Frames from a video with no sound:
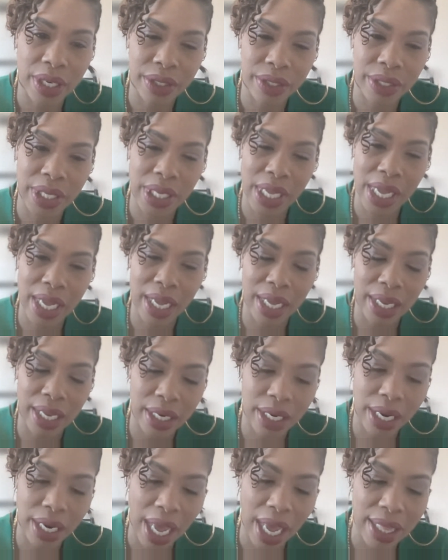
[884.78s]

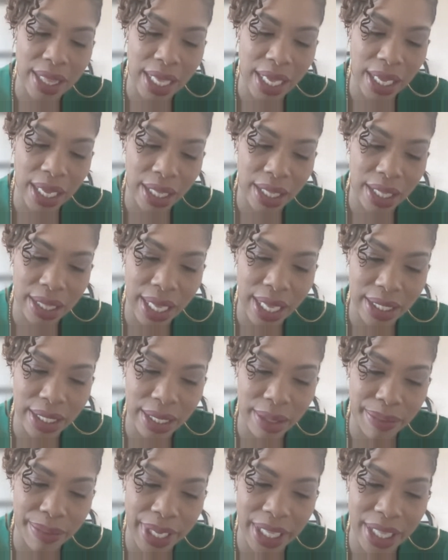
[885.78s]
and I think that's a
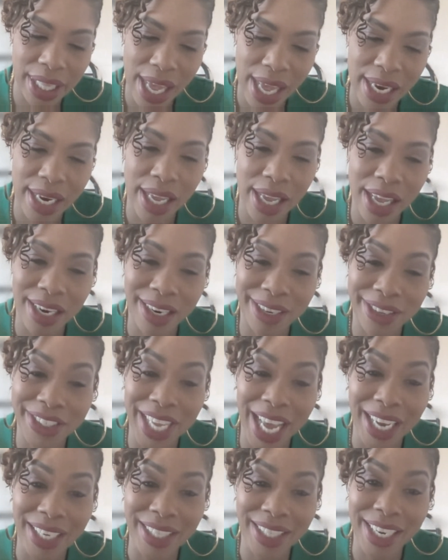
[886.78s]
big, and it was
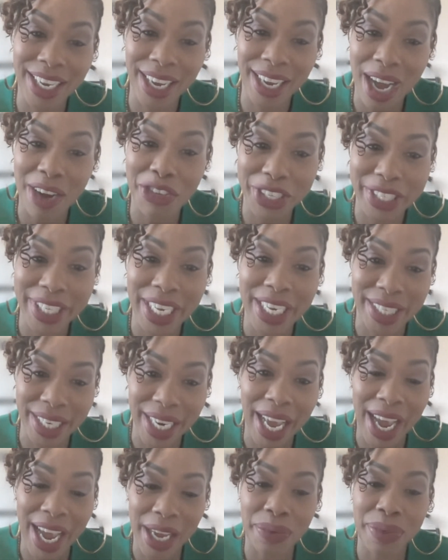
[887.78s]
actually a conversation I
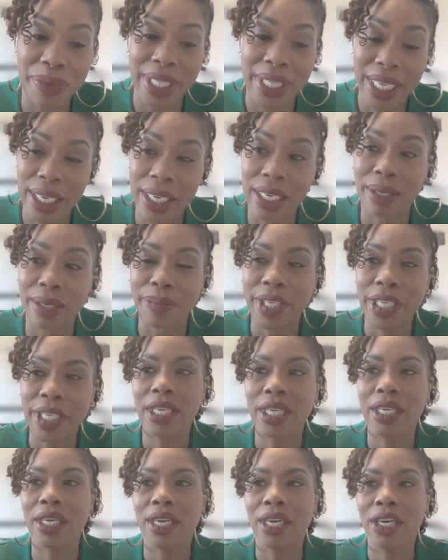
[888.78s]
had with him
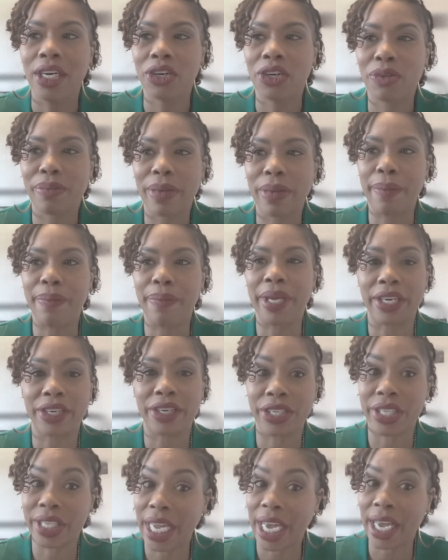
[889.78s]
who made me
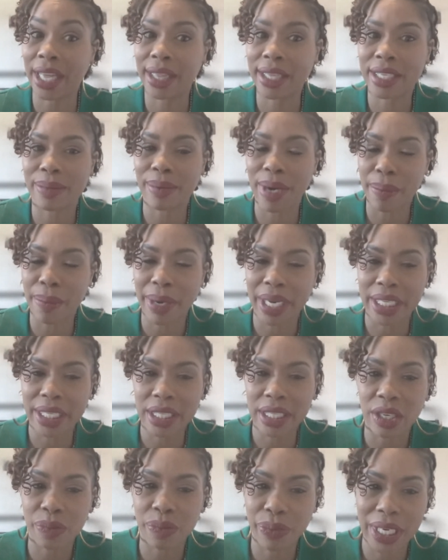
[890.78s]
understand this about
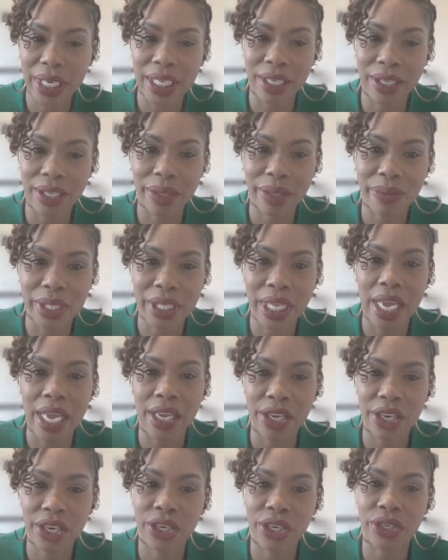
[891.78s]
myself. But he was like,
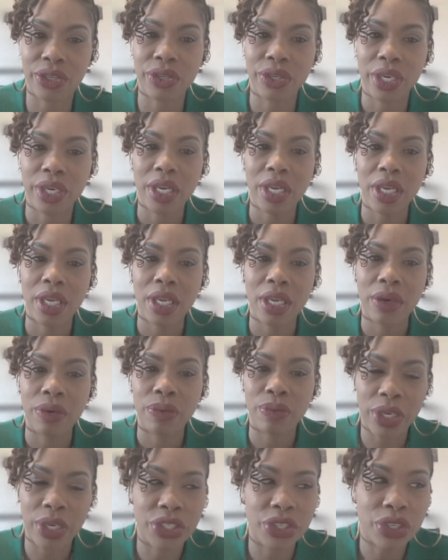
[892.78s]

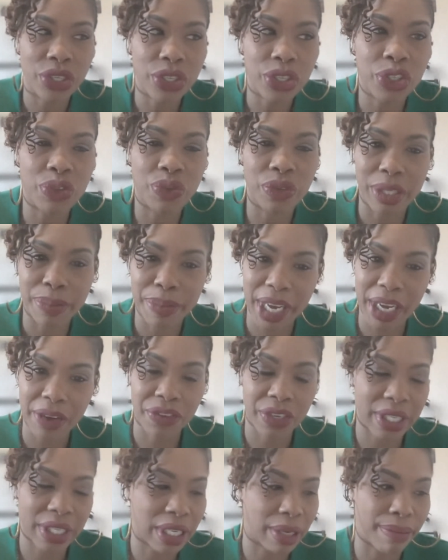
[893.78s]
once you lose respect for
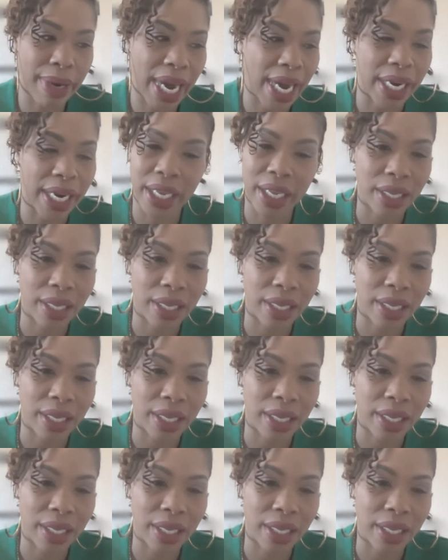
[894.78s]
somebody,